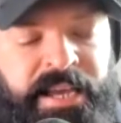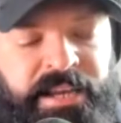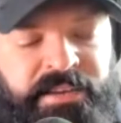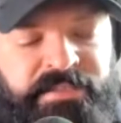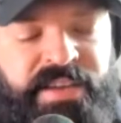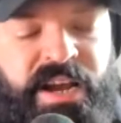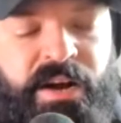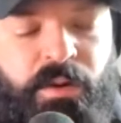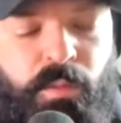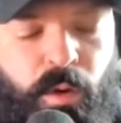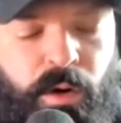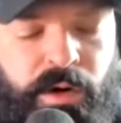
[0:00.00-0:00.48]
he's
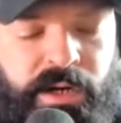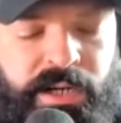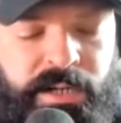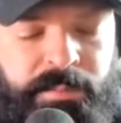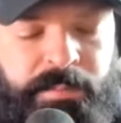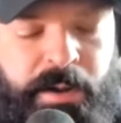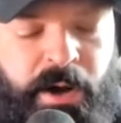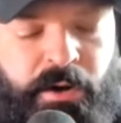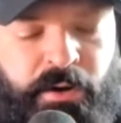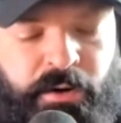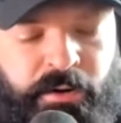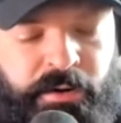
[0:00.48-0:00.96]
not worried
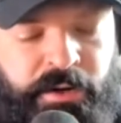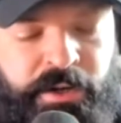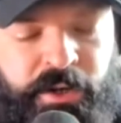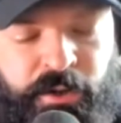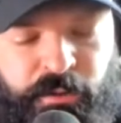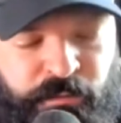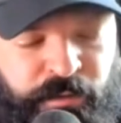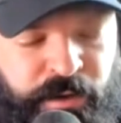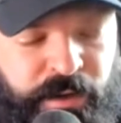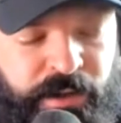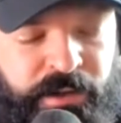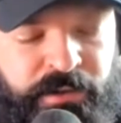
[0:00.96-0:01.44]
about hurting
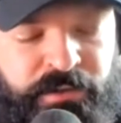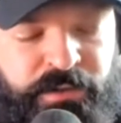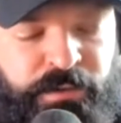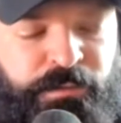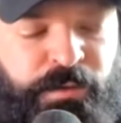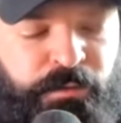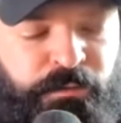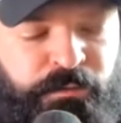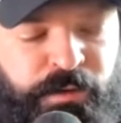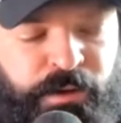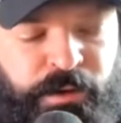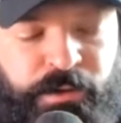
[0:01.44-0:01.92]
your feelings.
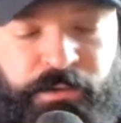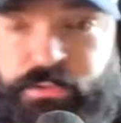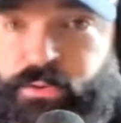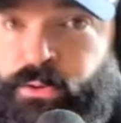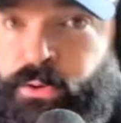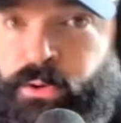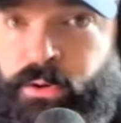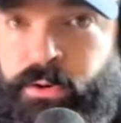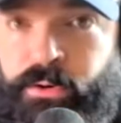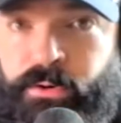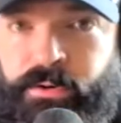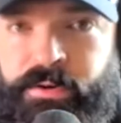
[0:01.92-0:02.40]
If your feelings
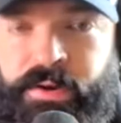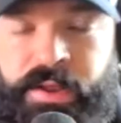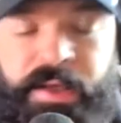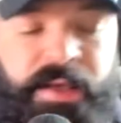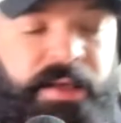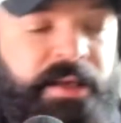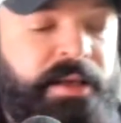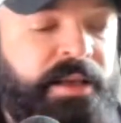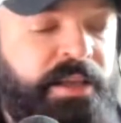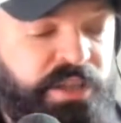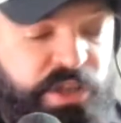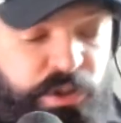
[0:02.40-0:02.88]
are hurt,
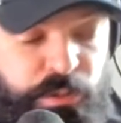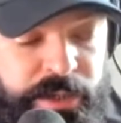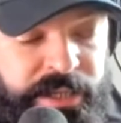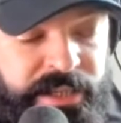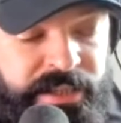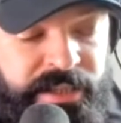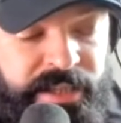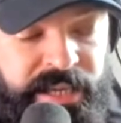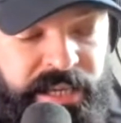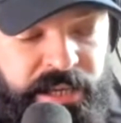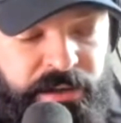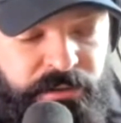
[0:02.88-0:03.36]
you
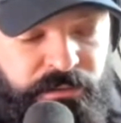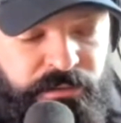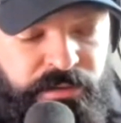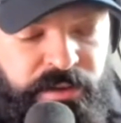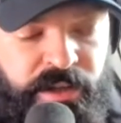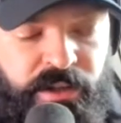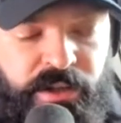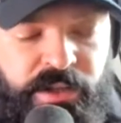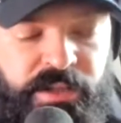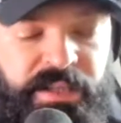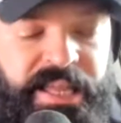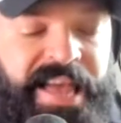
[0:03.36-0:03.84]
can leave.
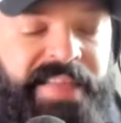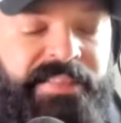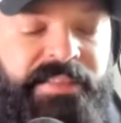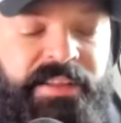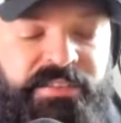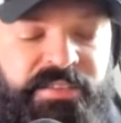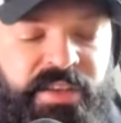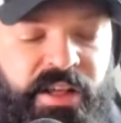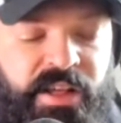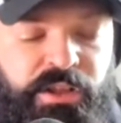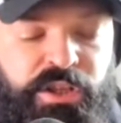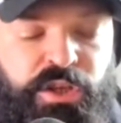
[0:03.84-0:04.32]
He'll
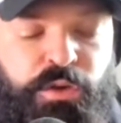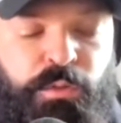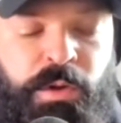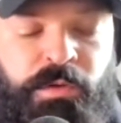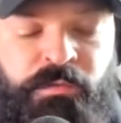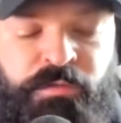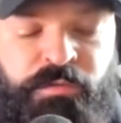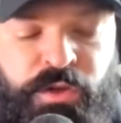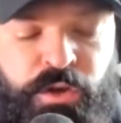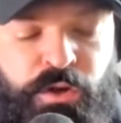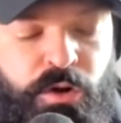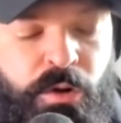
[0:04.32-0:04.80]
gladly tell you
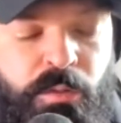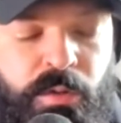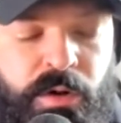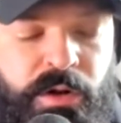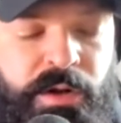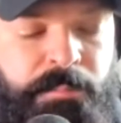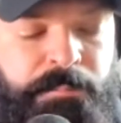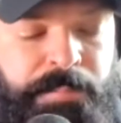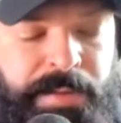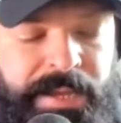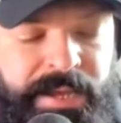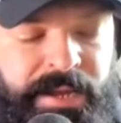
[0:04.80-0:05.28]
if you don't
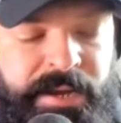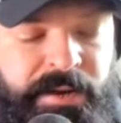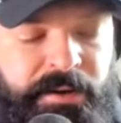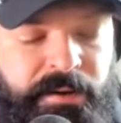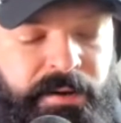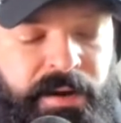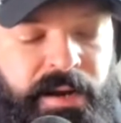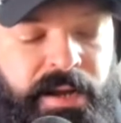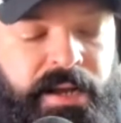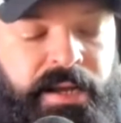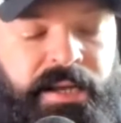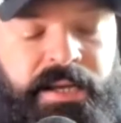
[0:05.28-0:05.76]
want to be
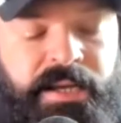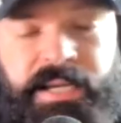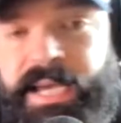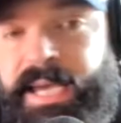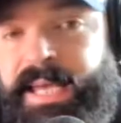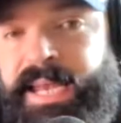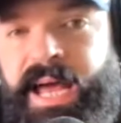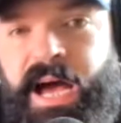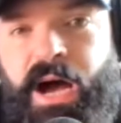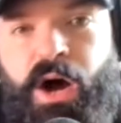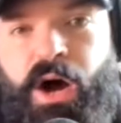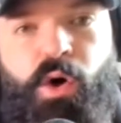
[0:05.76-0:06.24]
here,
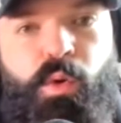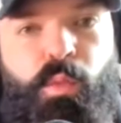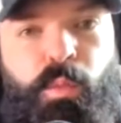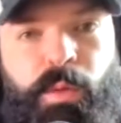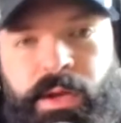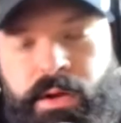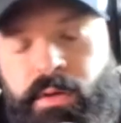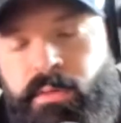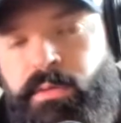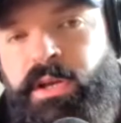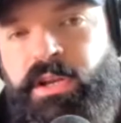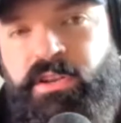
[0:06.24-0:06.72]
get out.
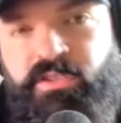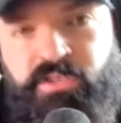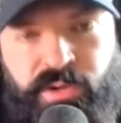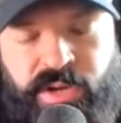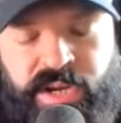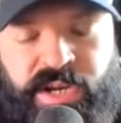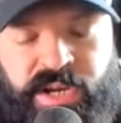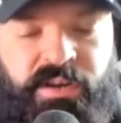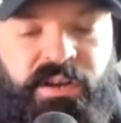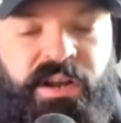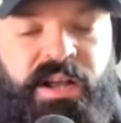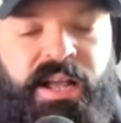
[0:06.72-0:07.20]
We don't need you
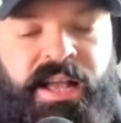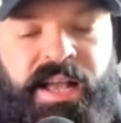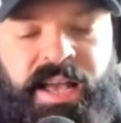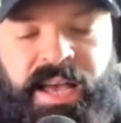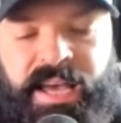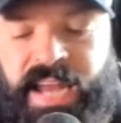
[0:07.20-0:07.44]
here.